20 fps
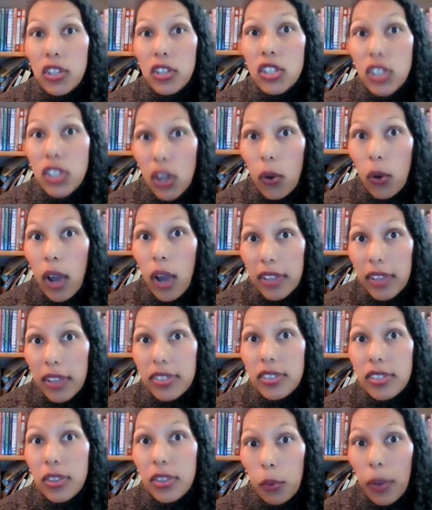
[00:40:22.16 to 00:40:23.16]
and to
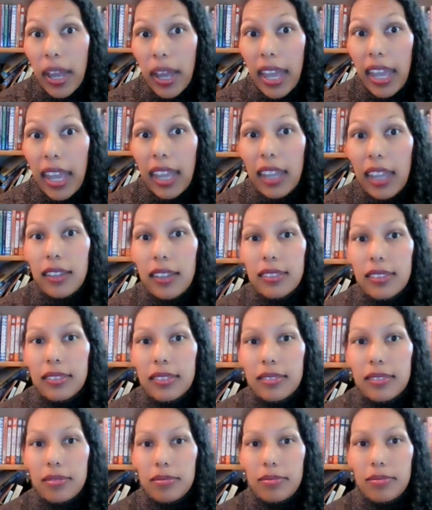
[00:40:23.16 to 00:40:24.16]
show us the
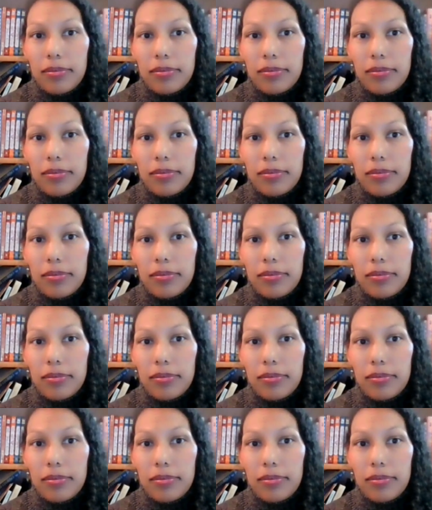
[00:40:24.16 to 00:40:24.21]
way.